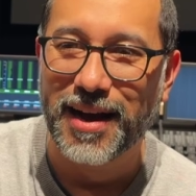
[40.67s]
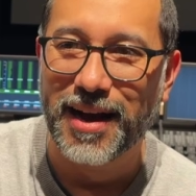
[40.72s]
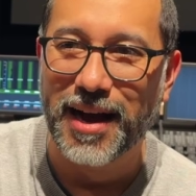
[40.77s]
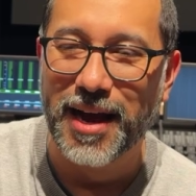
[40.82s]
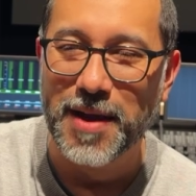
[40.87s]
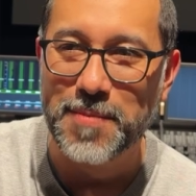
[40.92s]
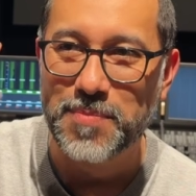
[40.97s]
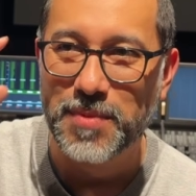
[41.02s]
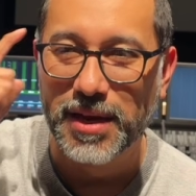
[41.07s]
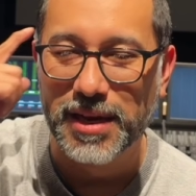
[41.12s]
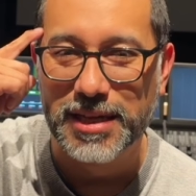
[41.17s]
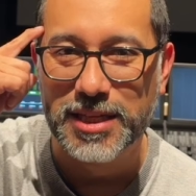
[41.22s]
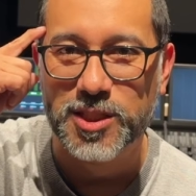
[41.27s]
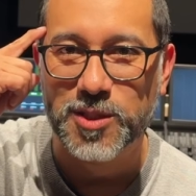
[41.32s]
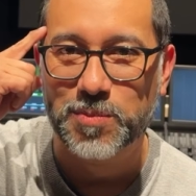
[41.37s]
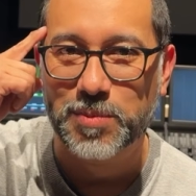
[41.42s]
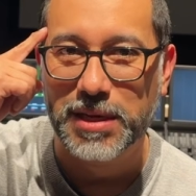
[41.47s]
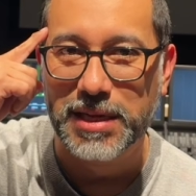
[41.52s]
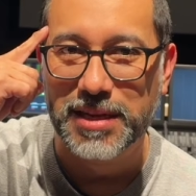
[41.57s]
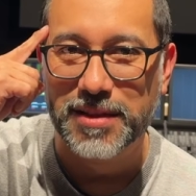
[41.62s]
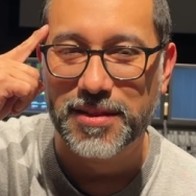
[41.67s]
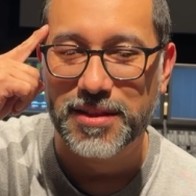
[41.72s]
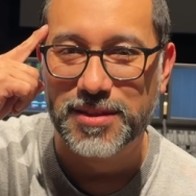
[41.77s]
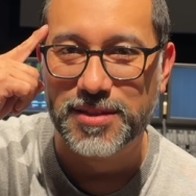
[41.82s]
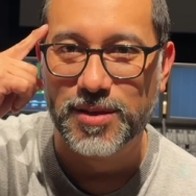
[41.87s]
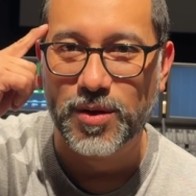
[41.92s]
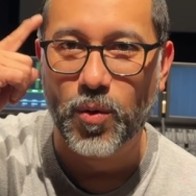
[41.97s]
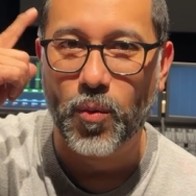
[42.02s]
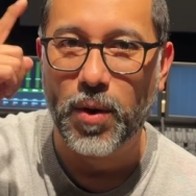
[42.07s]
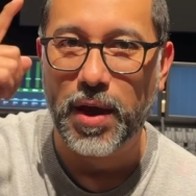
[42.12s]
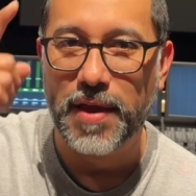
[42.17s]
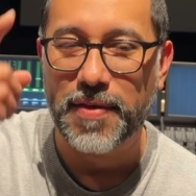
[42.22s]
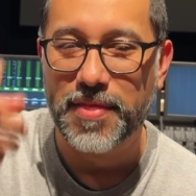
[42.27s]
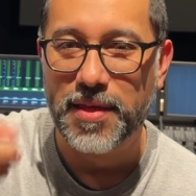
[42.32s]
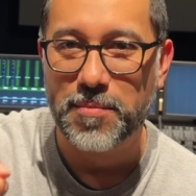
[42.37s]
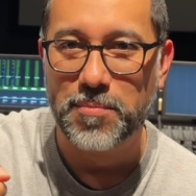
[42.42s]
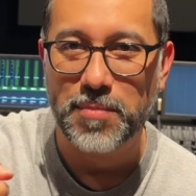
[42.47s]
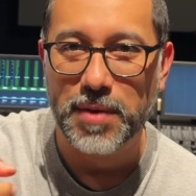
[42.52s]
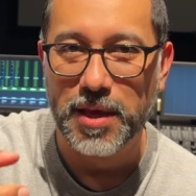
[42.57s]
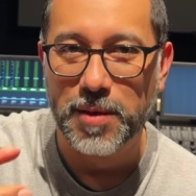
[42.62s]
I'm not explaining this in a way
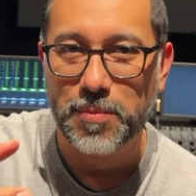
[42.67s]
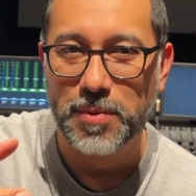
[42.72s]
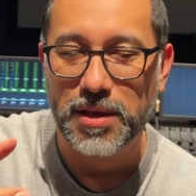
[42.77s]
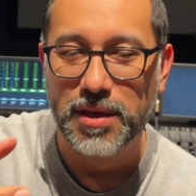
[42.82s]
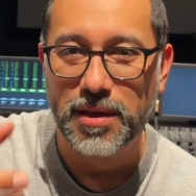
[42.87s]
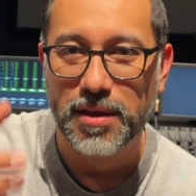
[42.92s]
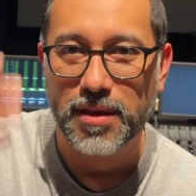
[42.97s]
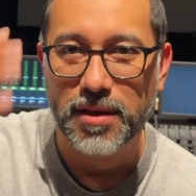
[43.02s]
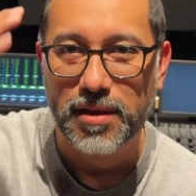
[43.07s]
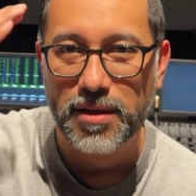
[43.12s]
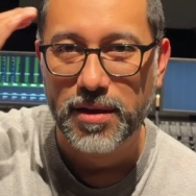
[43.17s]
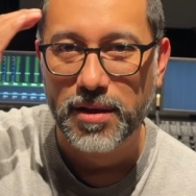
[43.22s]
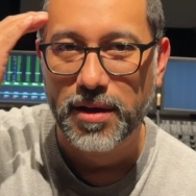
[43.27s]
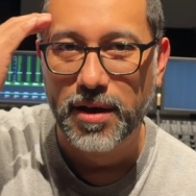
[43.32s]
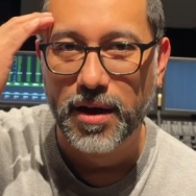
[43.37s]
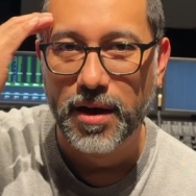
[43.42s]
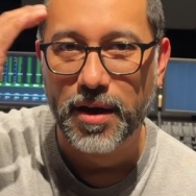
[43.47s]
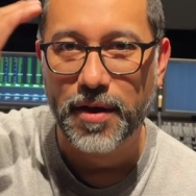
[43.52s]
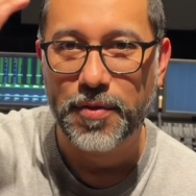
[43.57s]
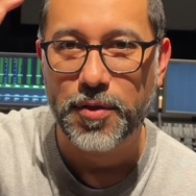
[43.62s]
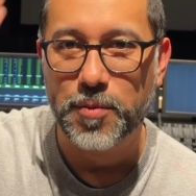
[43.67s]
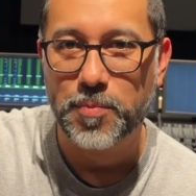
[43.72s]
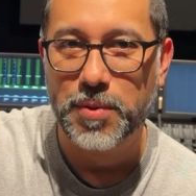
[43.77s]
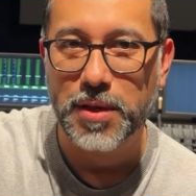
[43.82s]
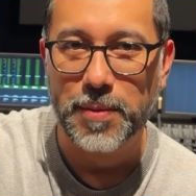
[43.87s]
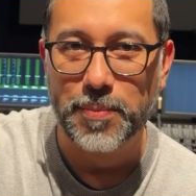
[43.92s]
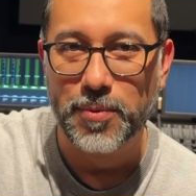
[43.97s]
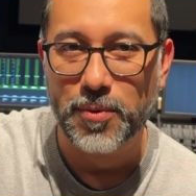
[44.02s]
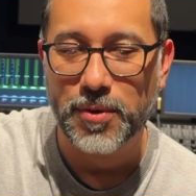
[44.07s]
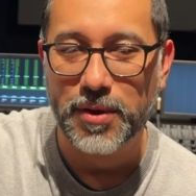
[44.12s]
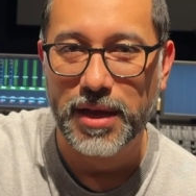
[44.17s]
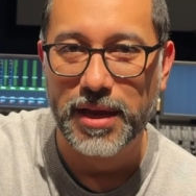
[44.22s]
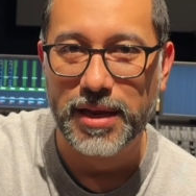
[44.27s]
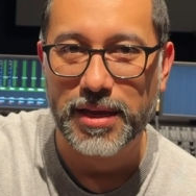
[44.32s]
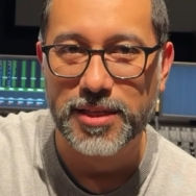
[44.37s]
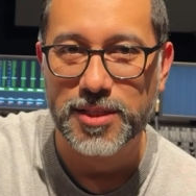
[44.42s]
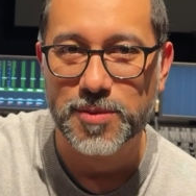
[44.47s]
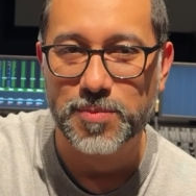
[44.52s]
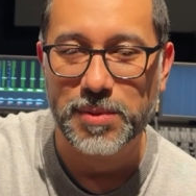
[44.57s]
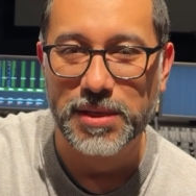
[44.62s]
that maybe other people can
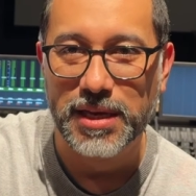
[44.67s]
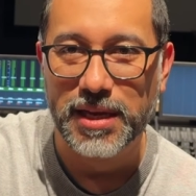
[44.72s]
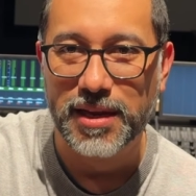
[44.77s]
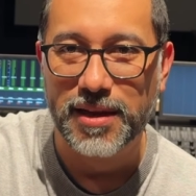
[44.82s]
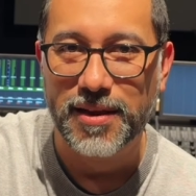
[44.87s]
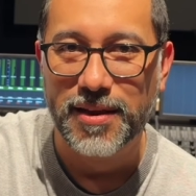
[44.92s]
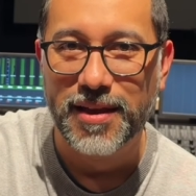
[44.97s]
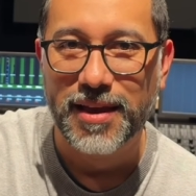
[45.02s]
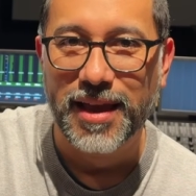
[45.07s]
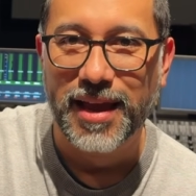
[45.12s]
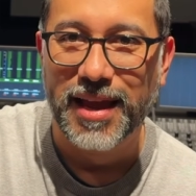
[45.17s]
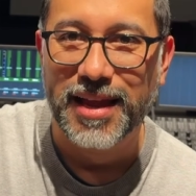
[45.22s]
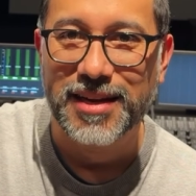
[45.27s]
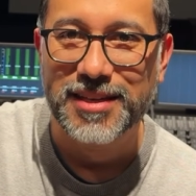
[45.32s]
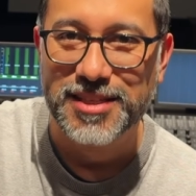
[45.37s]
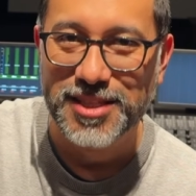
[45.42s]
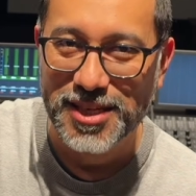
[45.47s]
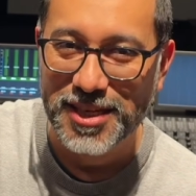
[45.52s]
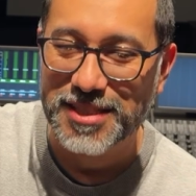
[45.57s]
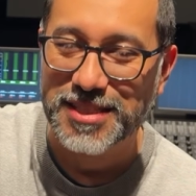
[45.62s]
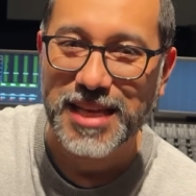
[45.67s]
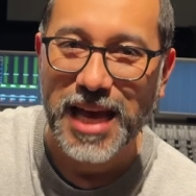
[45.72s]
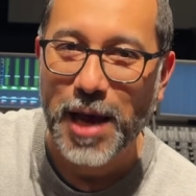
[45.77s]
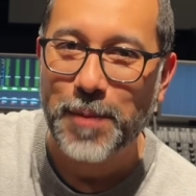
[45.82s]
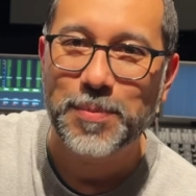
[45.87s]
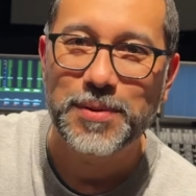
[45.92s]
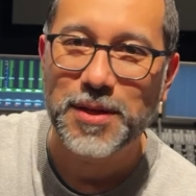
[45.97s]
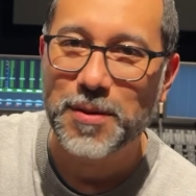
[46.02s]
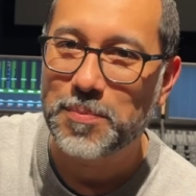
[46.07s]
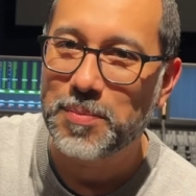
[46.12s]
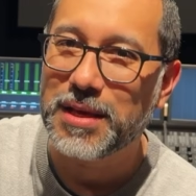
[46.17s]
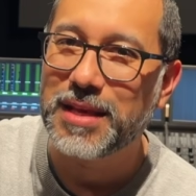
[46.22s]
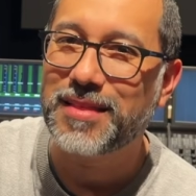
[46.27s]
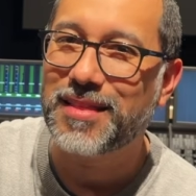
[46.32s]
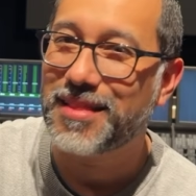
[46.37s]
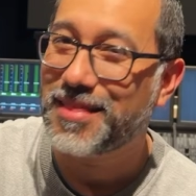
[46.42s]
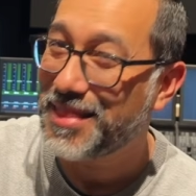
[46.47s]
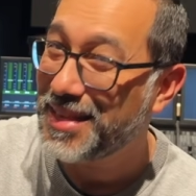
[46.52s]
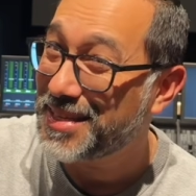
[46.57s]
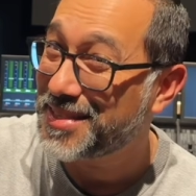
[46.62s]
explain. And it just happened to be
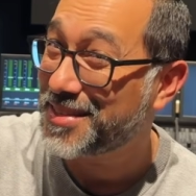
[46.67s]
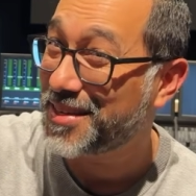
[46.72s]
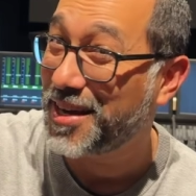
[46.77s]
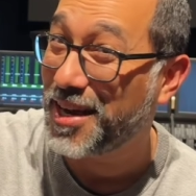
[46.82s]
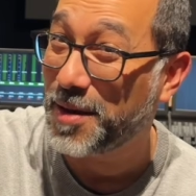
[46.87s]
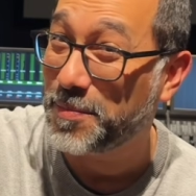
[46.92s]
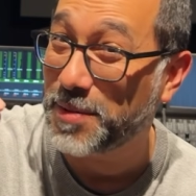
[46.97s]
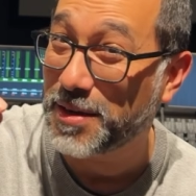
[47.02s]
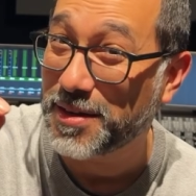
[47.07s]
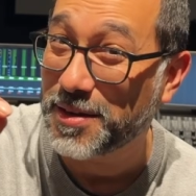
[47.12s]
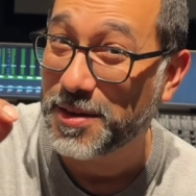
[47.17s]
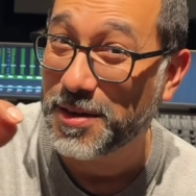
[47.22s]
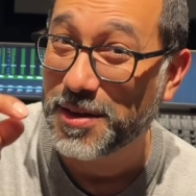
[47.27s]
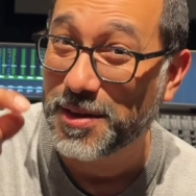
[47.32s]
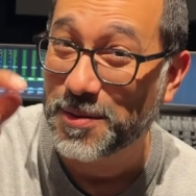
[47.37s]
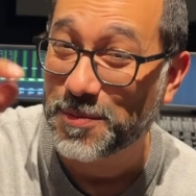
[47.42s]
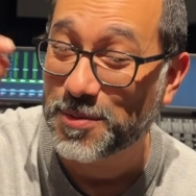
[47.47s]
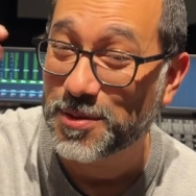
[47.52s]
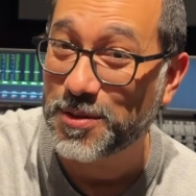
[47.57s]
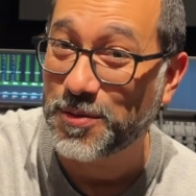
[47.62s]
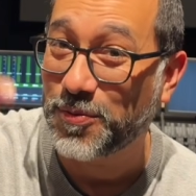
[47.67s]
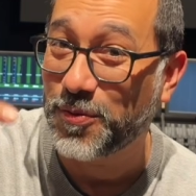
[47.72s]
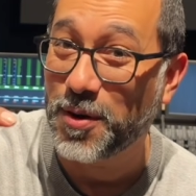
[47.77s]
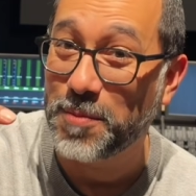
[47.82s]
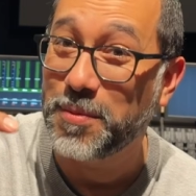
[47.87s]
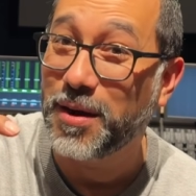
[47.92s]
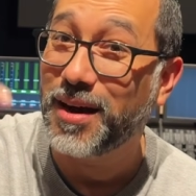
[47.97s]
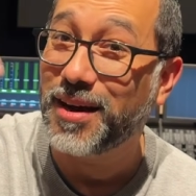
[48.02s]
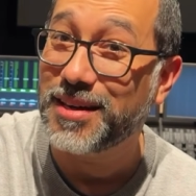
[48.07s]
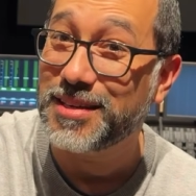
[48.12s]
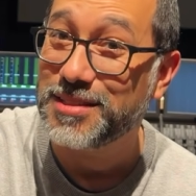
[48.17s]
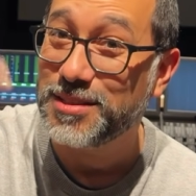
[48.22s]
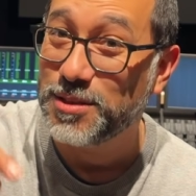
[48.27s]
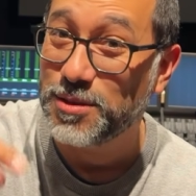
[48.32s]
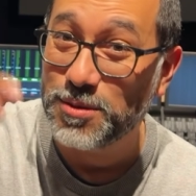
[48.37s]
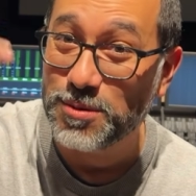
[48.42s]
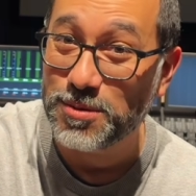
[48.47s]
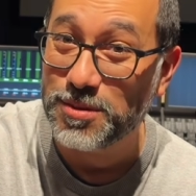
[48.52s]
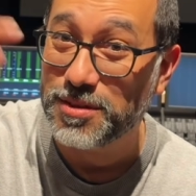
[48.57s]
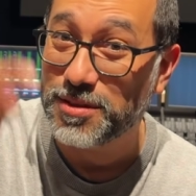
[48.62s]
that this comment was from a
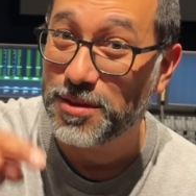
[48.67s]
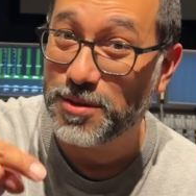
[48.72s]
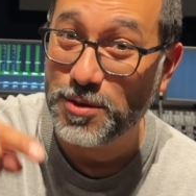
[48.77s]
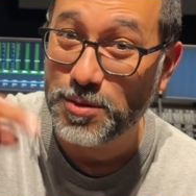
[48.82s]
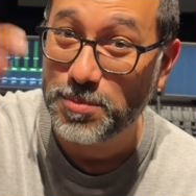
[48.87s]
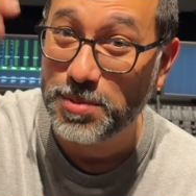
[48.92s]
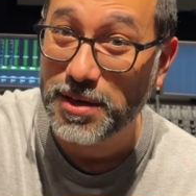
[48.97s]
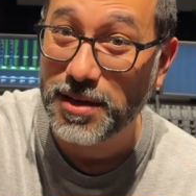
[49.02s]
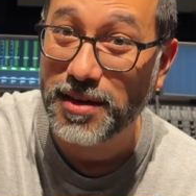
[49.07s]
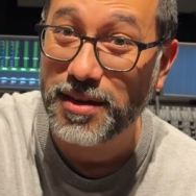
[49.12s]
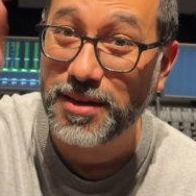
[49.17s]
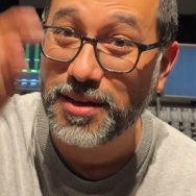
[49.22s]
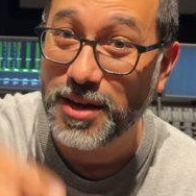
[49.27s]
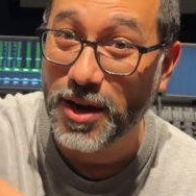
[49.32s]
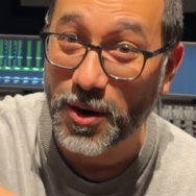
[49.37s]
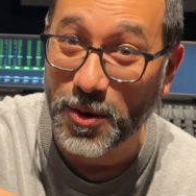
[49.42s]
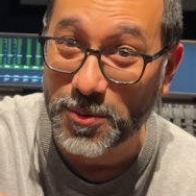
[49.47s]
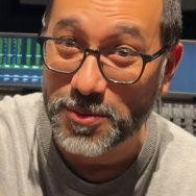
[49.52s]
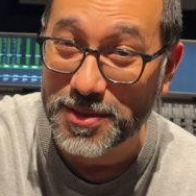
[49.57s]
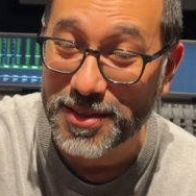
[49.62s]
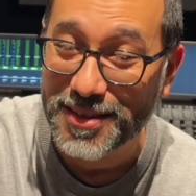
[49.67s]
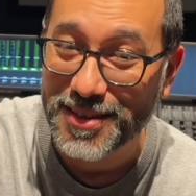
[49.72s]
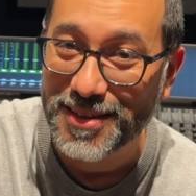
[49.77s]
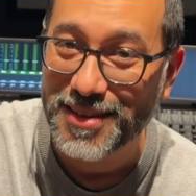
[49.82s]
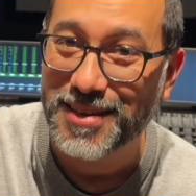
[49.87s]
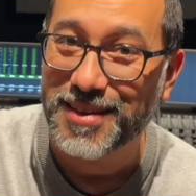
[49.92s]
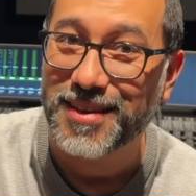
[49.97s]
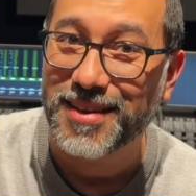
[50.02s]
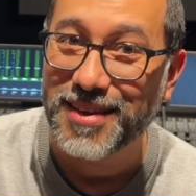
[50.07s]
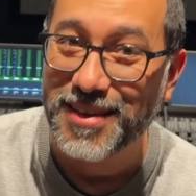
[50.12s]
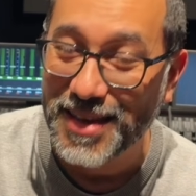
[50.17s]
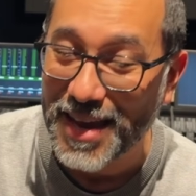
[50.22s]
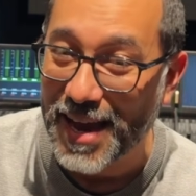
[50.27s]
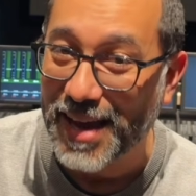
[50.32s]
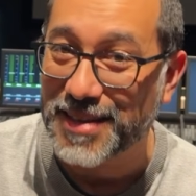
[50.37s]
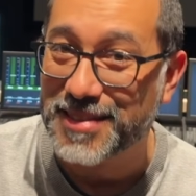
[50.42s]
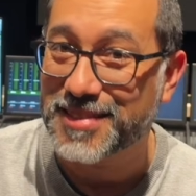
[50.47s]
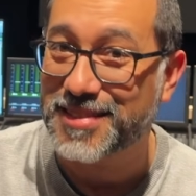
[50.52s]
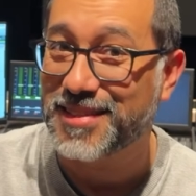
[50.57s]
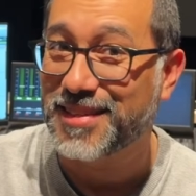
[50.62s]
YouTube goat.
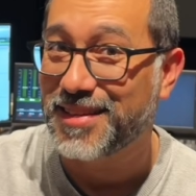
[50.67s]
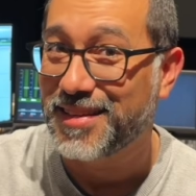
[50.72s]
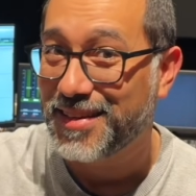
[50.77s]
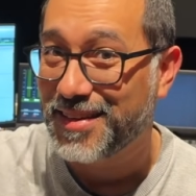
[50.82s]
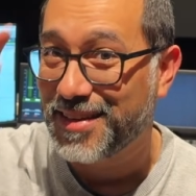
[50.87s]
Yes.